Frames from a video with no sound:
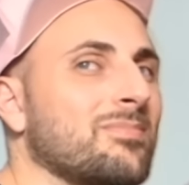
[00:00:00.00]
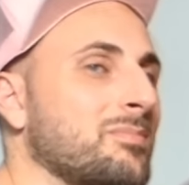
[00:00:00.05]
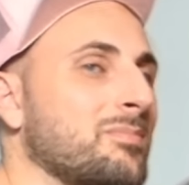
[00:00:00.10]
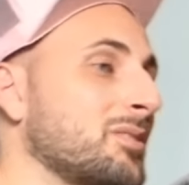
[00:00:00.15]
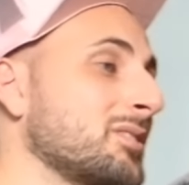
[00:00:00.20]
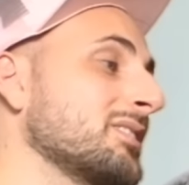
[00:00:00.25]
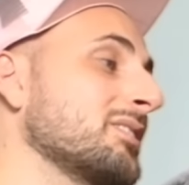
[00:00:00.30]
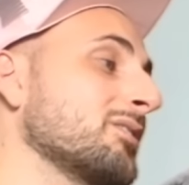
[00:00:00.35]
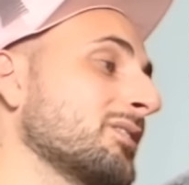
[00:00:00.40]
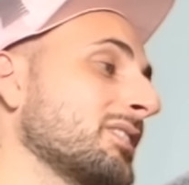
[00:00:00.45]

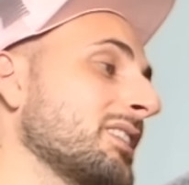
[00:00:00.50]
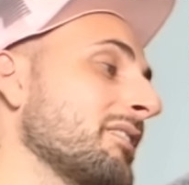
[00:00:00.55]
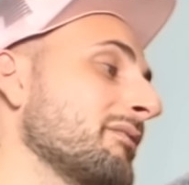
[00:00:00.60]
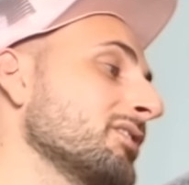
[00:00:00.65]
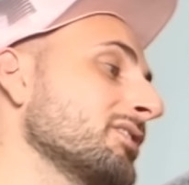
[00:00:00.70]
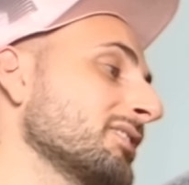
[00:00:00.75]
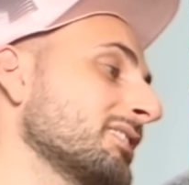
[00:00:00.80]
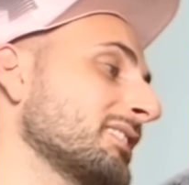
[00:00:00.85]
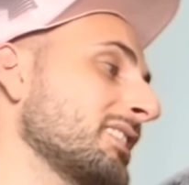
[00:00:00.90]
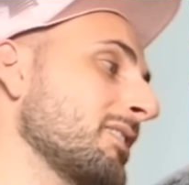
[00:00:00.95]
Because look, if
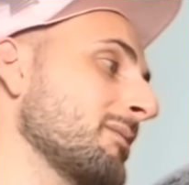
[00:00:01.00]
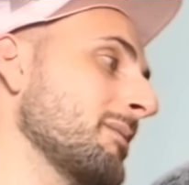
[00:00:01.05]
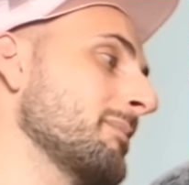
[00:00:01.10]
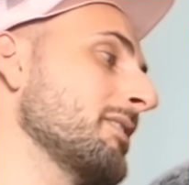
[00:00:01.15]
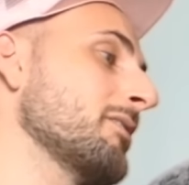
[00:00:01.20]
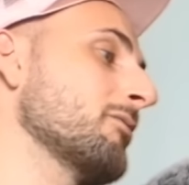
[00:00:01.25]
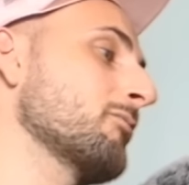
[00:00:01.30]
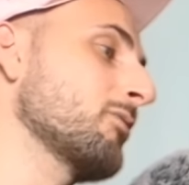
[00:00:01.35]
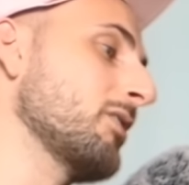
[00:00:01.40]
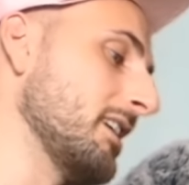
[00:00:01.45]
you just care about
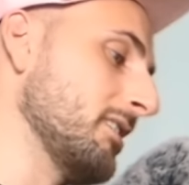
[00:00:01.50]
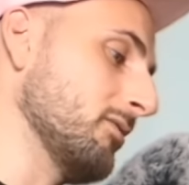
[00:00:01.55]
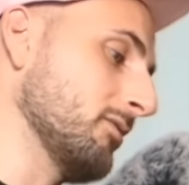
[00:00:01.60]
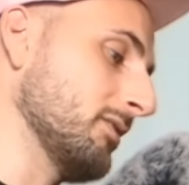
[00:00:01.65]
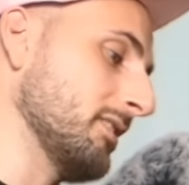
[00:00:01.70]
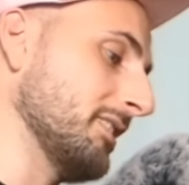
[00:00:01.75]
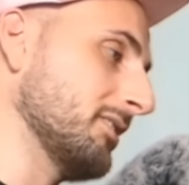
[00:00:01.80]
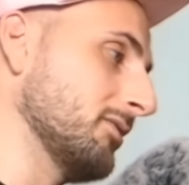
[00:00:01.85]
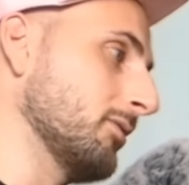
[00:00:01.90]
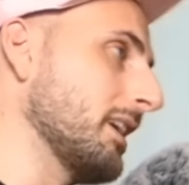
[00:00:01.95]
being right, look
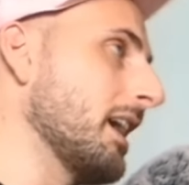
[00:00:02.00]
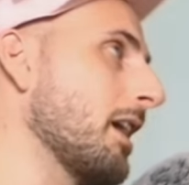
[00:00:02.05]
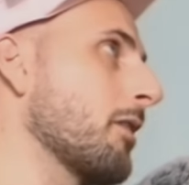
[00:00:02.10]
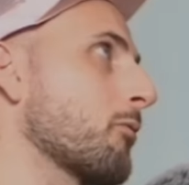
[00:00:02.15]
at this. Look how